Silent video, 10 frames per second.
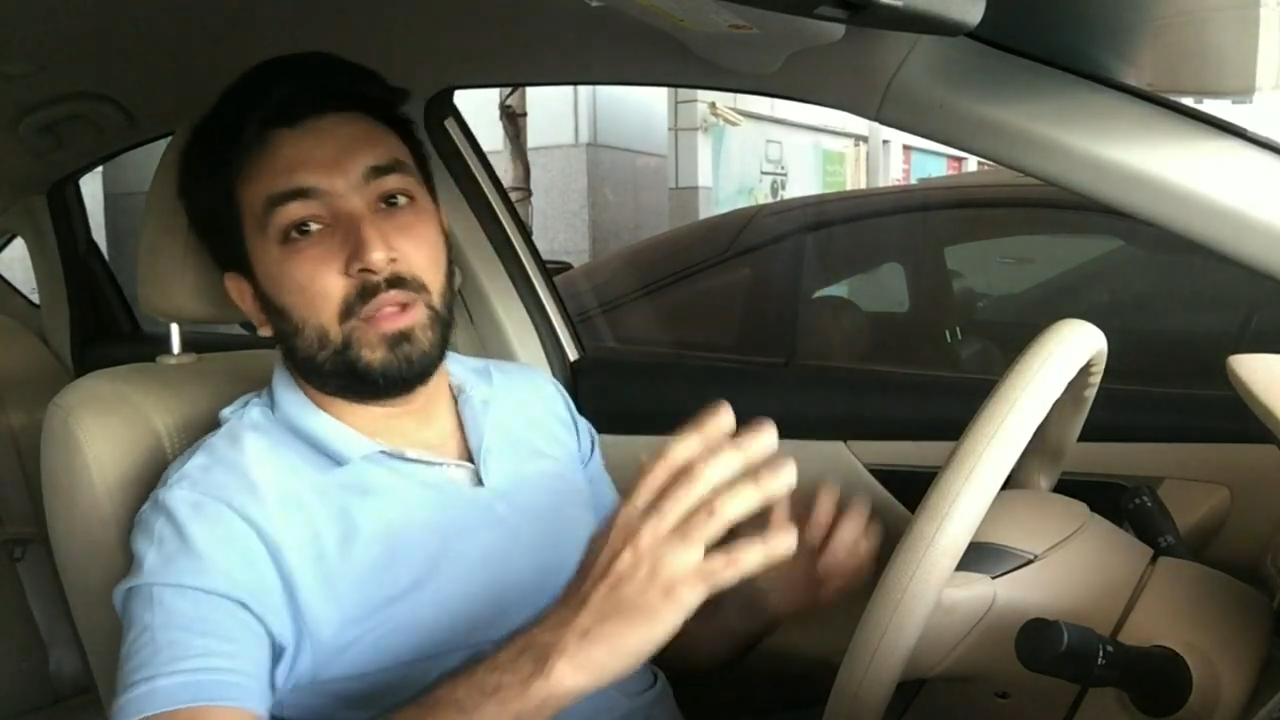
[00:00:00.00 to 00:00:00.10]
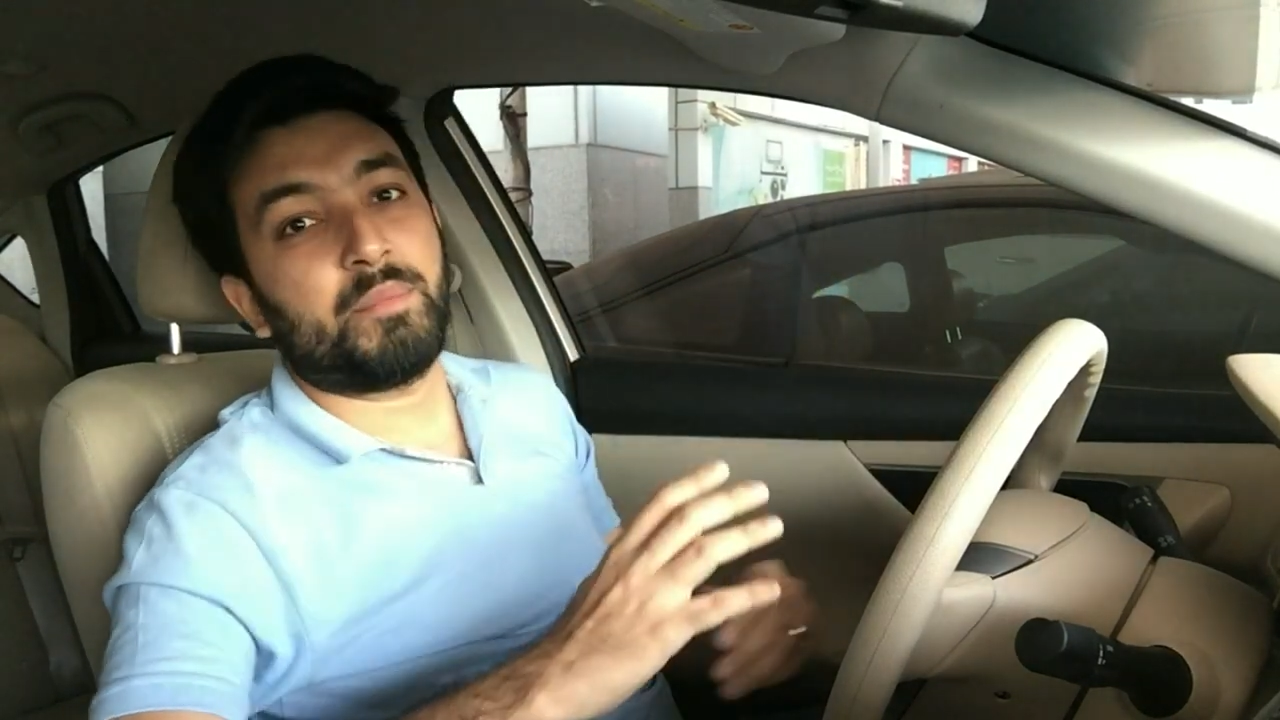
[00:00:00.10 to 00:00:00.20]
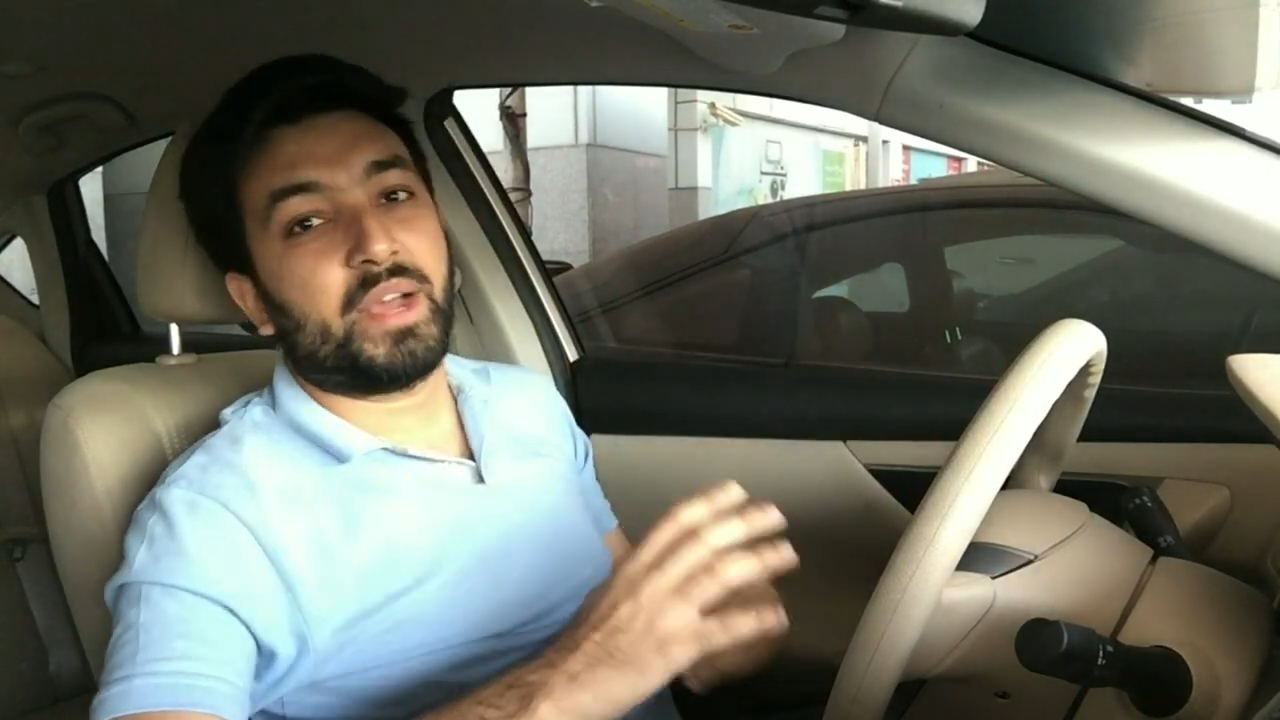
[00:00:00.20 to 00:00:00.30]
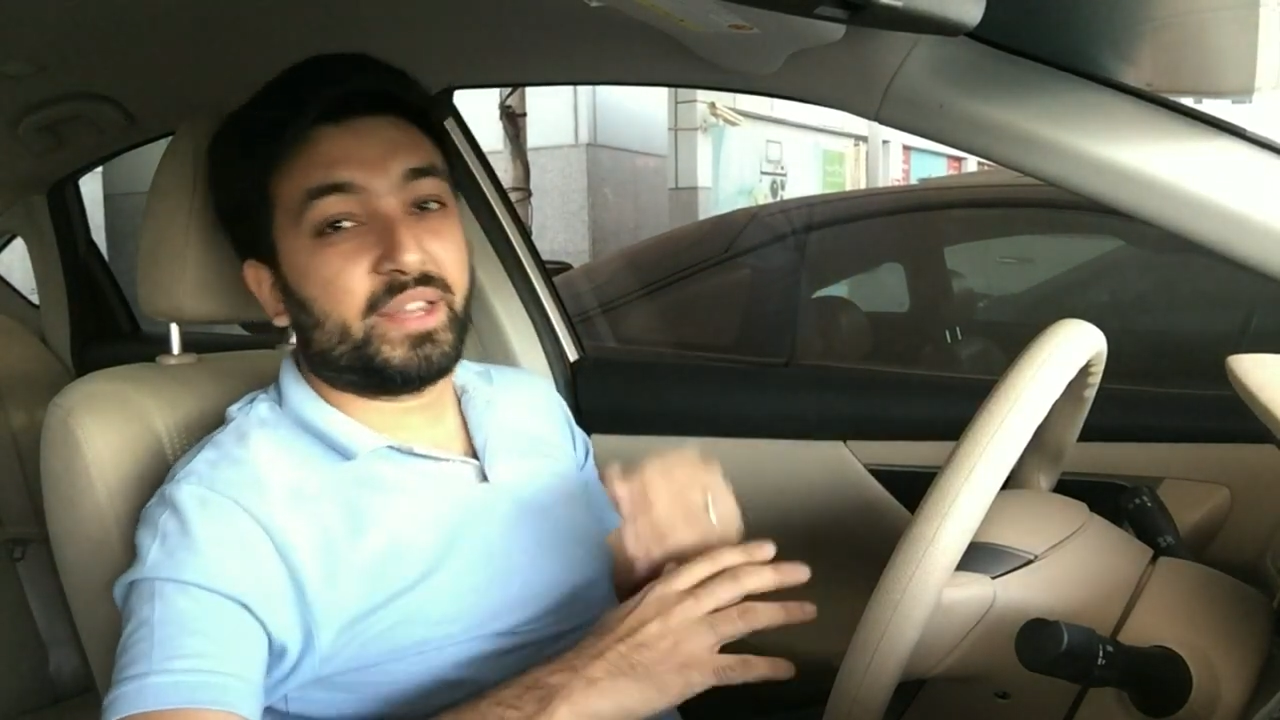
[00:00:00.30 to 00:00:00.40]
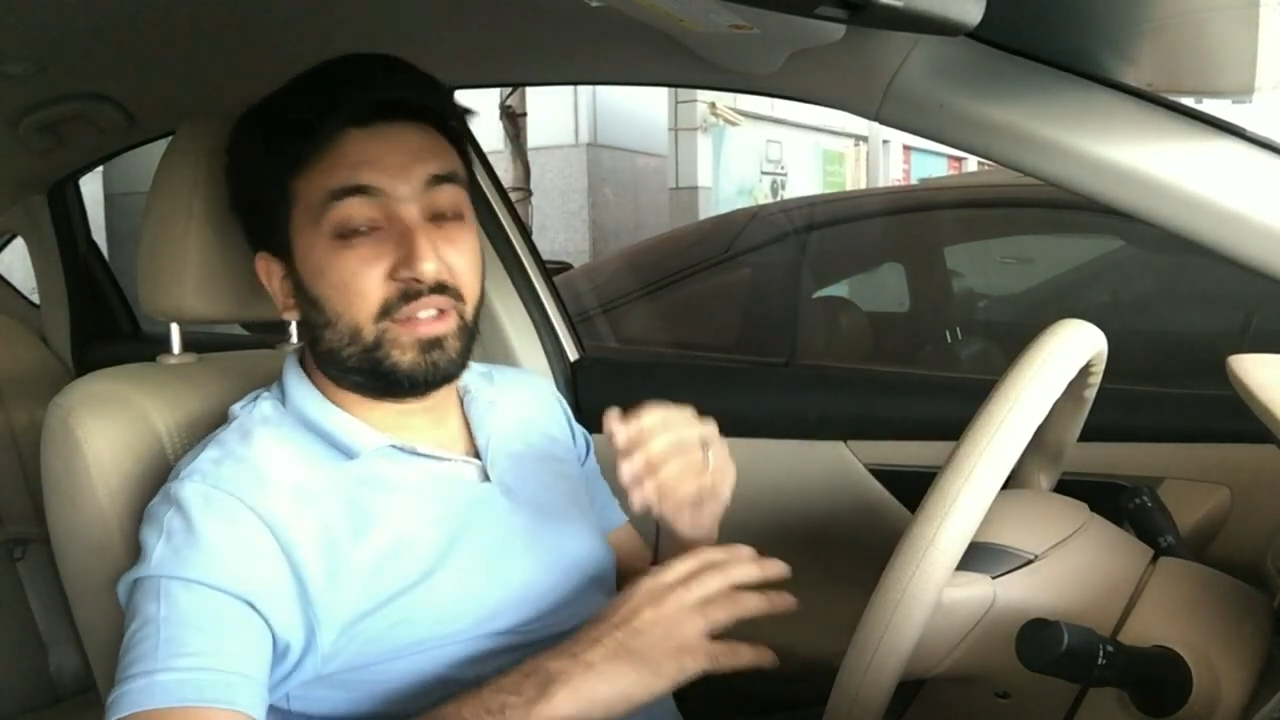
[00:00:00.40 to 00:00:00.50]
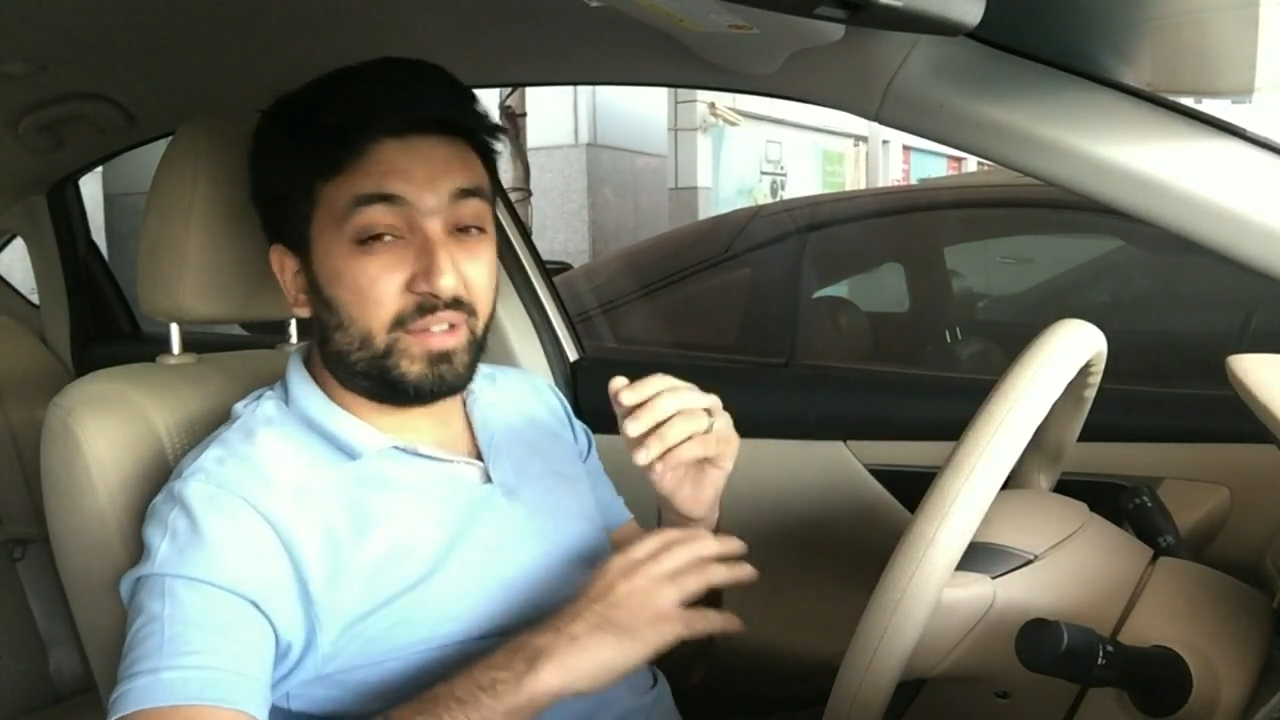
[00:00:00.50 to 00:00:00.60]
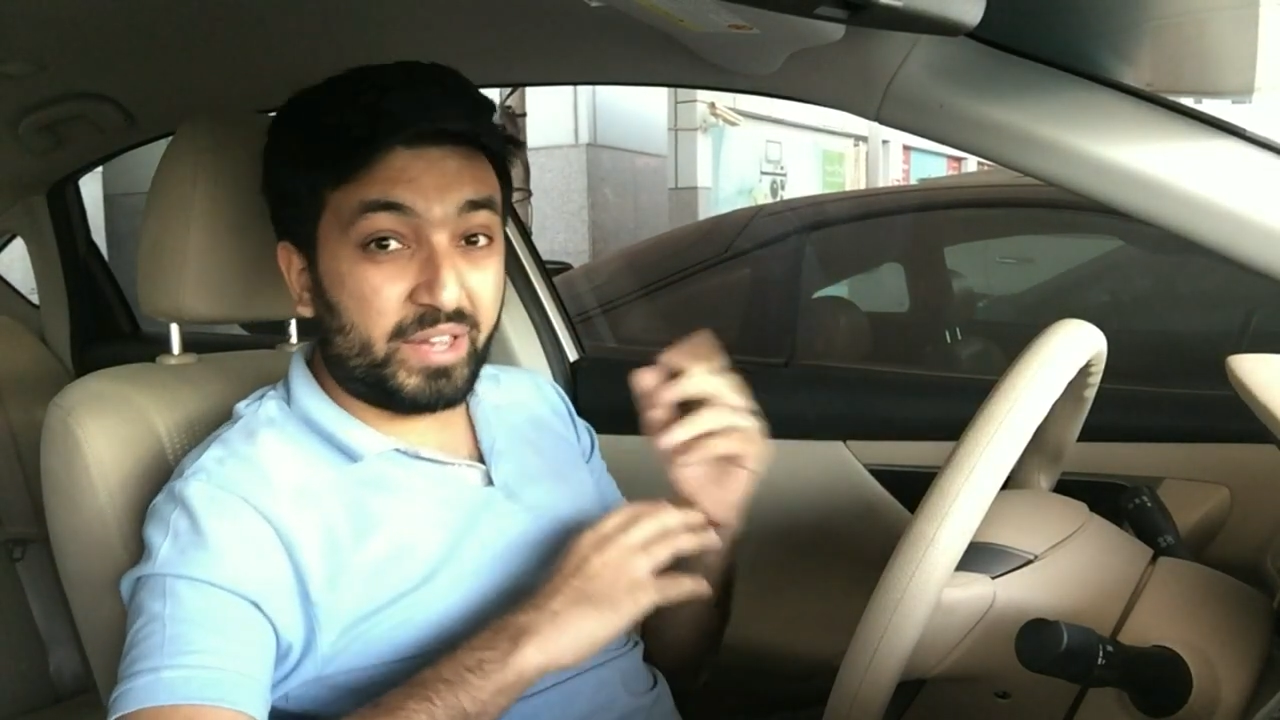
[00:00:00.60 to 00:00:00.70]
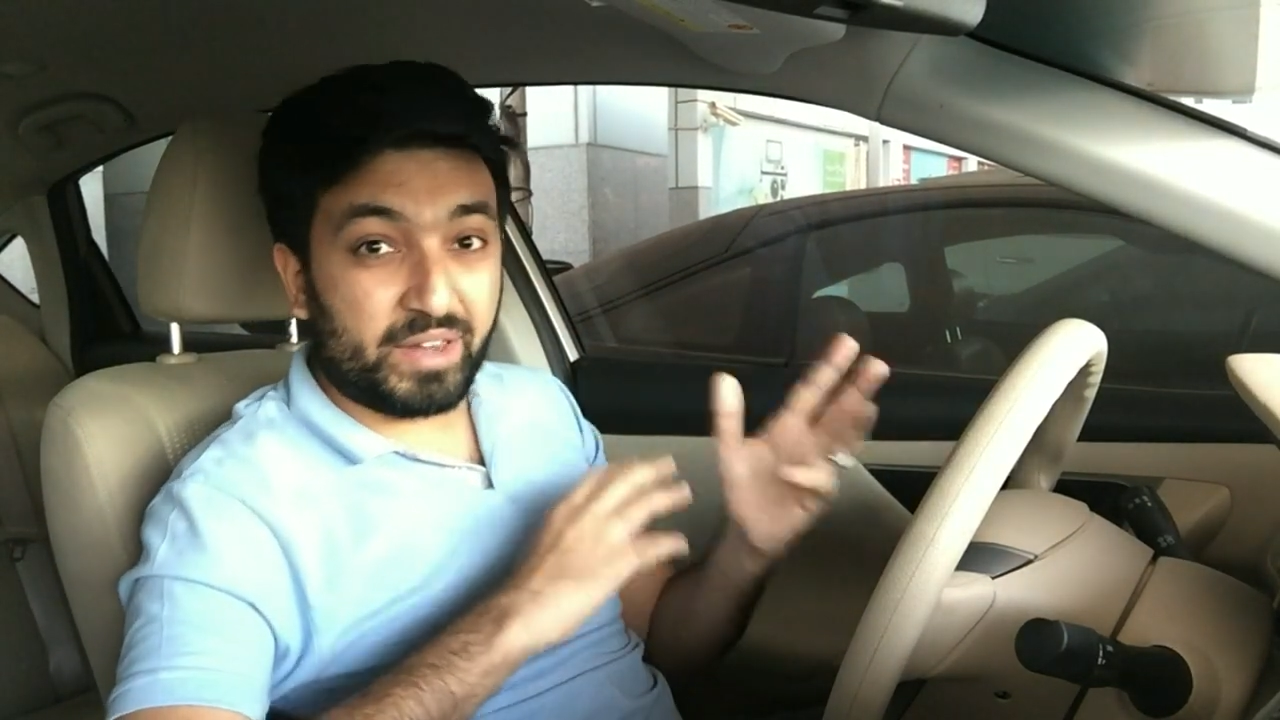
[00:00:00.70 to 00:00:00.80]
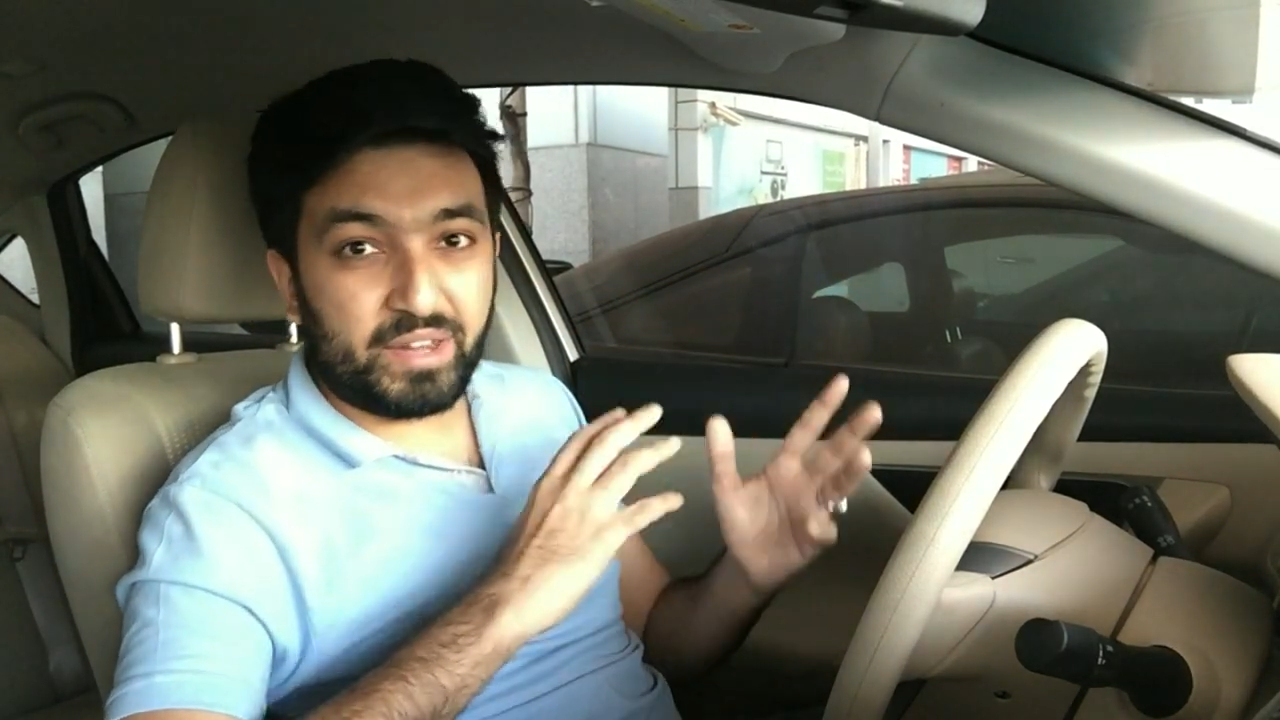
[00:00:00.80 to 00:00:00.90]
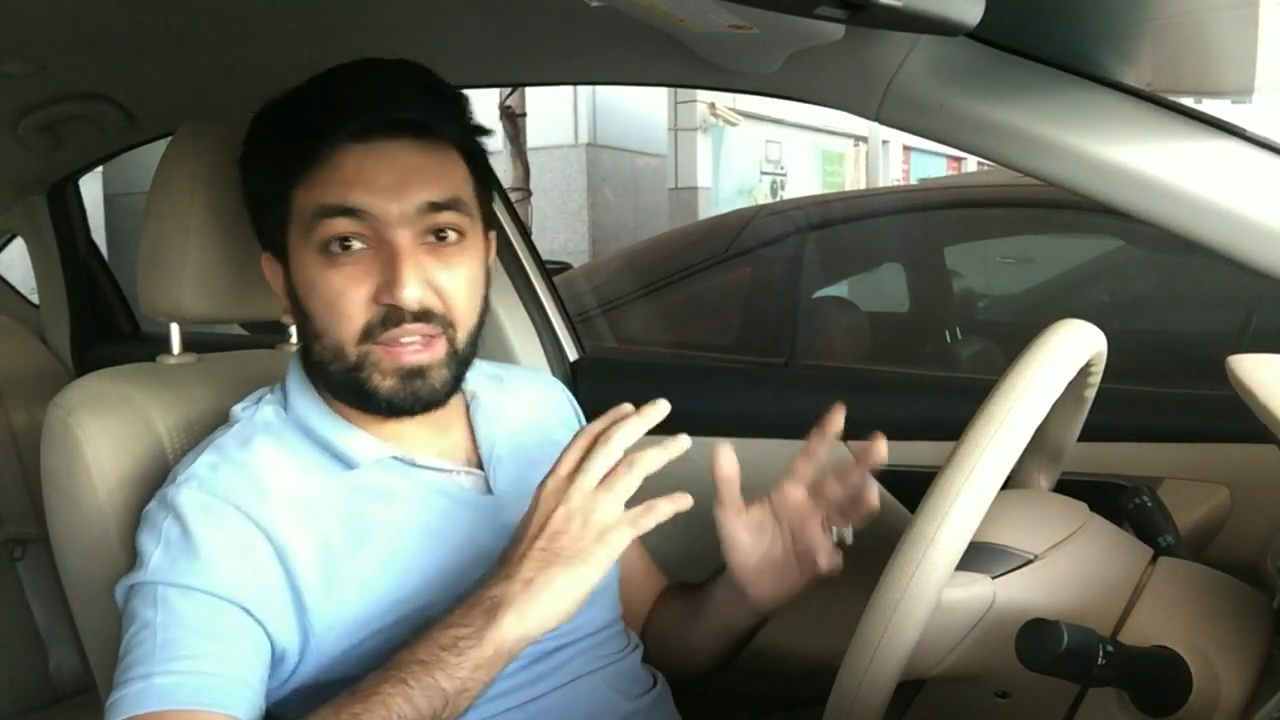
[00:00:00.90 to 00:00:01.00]
by
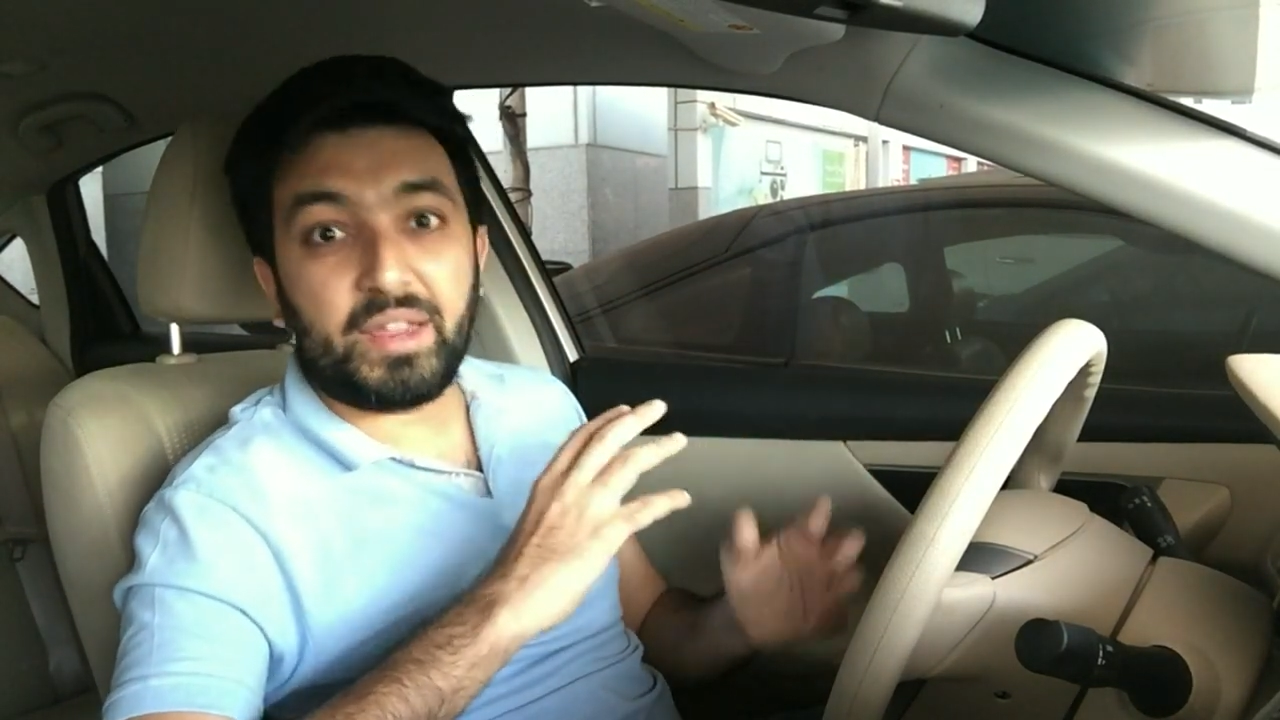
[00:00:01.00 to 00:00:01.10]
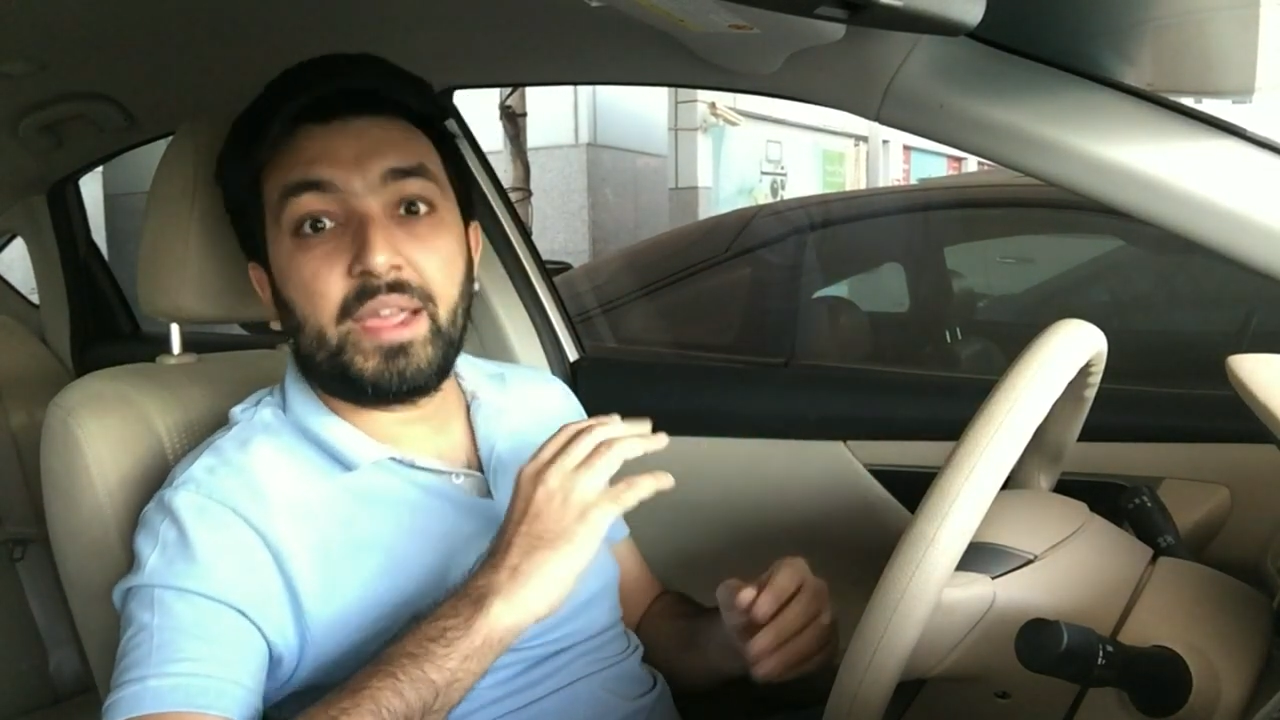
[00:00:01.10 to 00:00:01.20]
getting